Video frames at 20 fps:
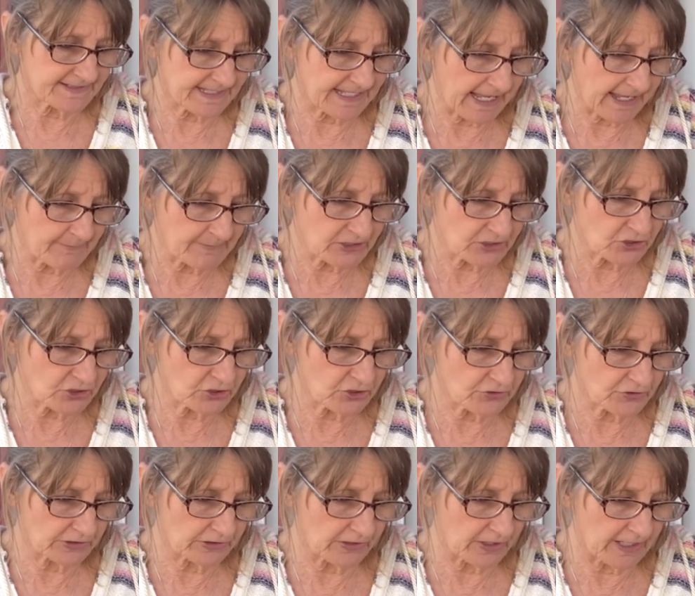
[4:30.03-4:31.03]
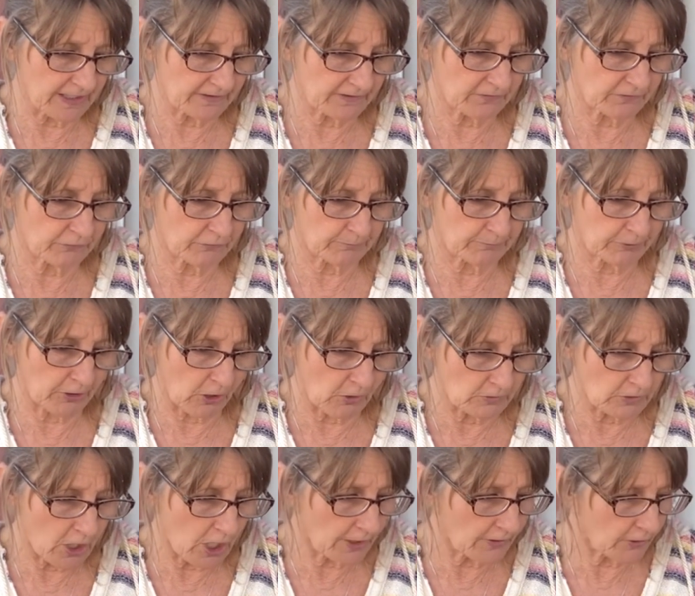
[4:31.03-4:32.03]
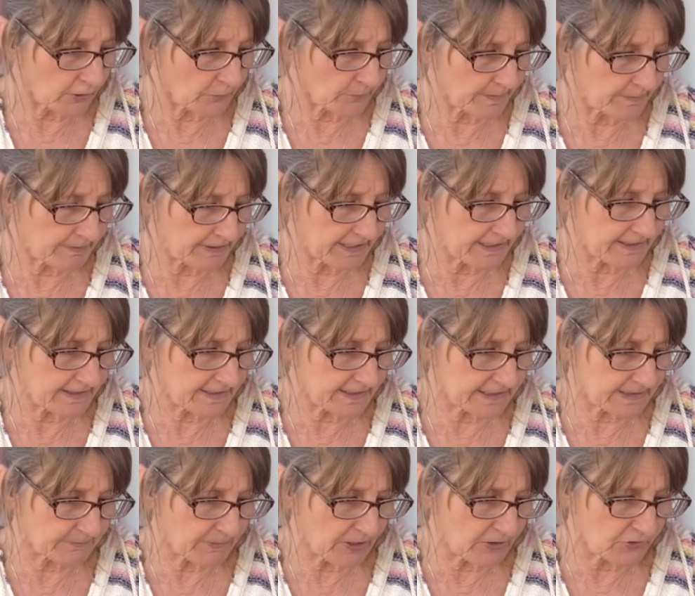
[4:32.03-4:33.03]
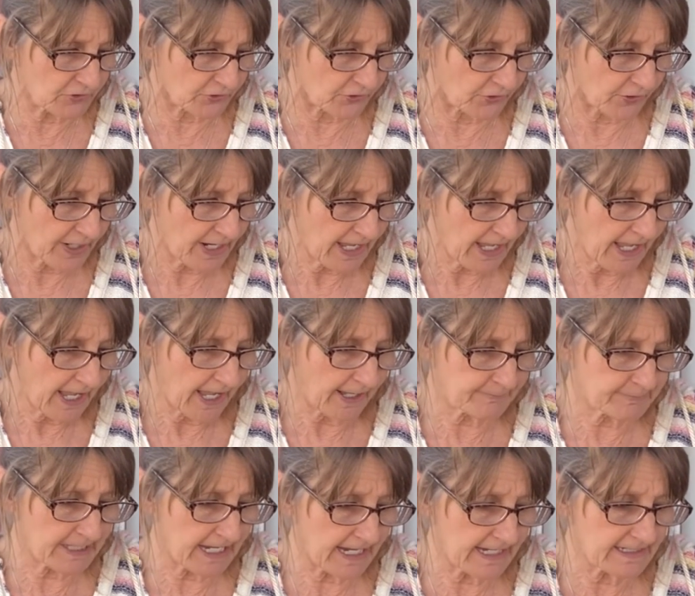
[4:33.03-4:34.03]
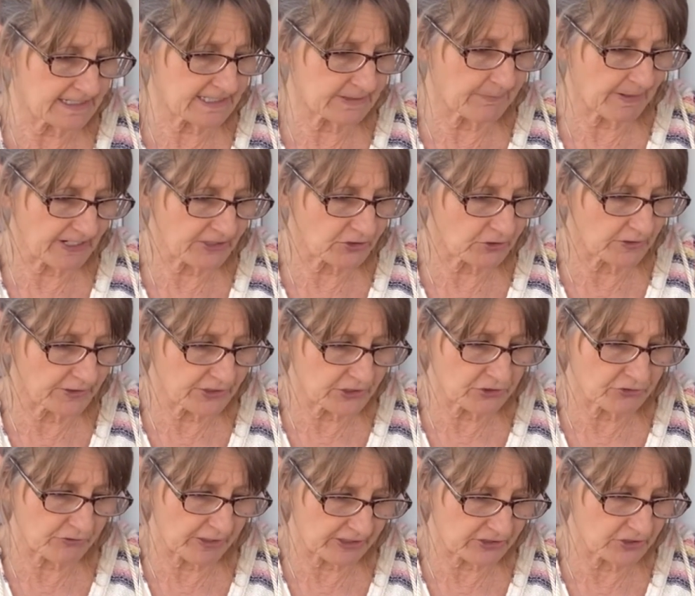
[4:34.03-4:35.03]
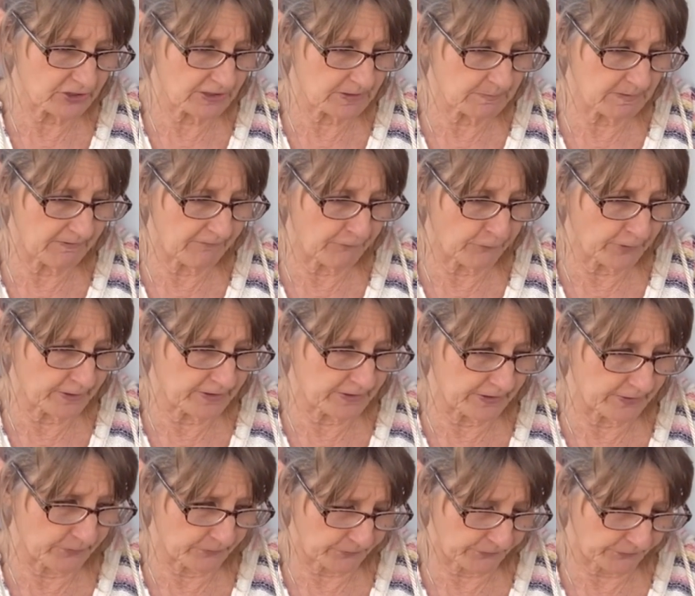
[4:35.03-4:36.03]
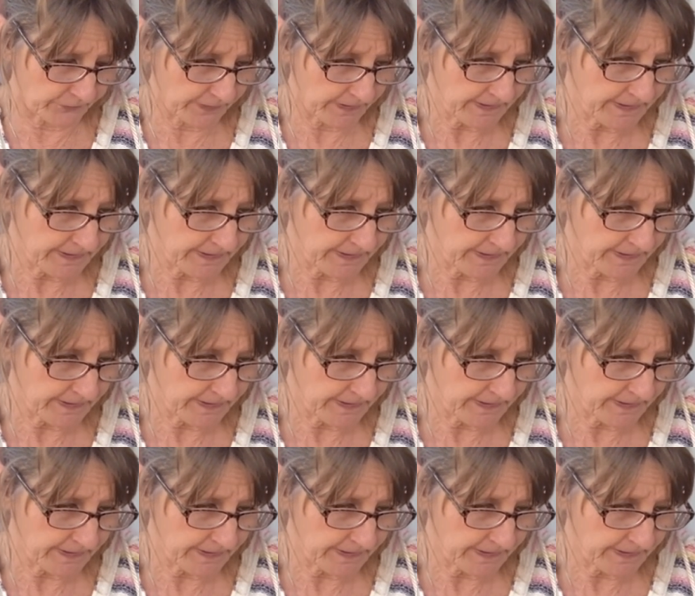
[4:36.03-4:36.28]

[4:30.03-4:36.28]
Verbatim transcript: damage to the lungs through prolonged or repeated exposure. Obtain special instructions before use.